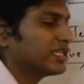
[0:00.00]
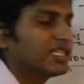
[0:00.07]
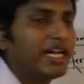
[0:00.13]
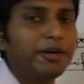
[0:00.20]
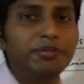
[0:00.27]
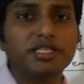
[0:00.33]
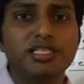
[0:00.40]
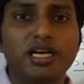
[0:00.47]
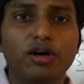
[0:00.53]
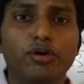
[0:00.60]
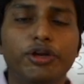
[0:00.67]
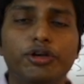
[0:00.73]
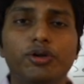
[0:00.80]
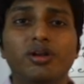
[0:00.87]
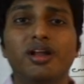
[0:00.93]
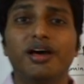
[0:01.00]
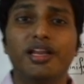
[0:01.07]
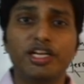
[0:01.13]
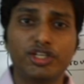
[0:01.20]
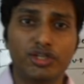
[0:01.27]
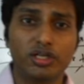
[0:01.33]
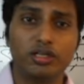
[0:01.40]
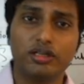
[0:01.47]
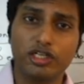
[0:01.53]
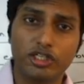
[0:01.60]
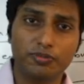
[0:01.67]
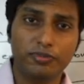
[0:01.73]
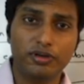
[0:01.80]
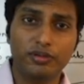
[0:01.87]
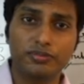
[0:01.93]
That means they are going to nourish the
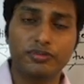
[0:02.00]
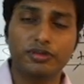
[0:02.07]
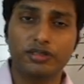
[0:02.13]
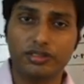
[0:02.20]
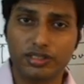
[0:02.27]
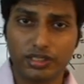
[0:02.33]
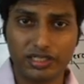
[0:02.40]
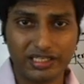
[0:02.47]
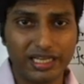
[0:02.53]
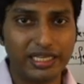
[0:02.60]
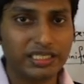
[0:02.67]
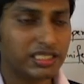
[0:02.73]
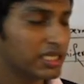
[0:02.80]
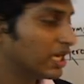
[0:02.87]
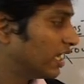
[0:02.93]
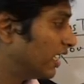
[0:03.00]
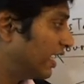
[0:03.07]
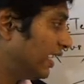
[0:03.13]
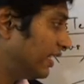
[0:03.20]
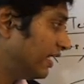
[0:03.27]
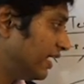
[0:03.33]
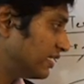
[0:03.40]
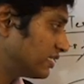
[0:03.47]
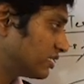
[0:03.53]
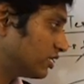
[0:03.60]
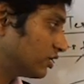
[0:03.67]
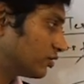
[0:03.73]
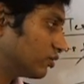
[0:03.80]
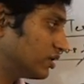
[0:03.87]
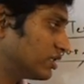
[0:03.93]
sperm cells, and hence
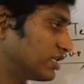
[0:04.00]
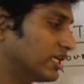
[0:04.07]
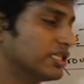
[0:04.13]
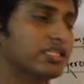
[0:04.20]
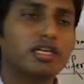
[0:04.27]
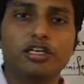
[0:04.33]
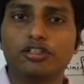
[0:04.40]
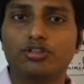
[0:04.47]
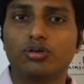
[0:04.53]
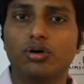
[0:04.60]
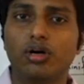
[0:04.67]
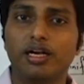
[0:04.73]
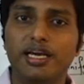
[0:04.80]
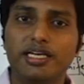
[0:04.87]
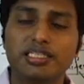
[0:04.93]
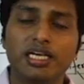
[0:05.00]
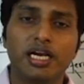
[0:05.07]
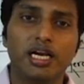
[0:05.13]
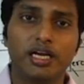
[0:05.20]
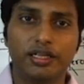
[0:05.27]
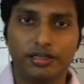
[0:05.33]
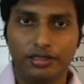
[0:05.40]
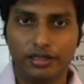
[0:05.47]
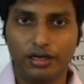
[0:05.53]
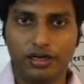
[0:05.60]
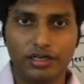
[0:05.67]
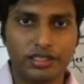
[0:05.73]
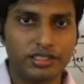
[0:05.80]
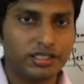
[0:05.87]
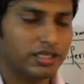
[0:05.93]
Sertoli cells are also called as
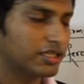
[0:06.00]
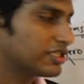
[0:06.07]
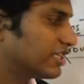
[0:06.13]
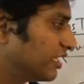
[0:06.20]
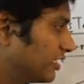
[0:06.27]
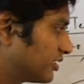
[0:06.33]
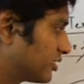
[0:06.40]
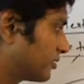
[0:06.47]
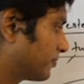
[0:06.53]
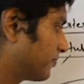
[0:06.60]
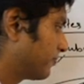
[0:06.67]
nurse cells.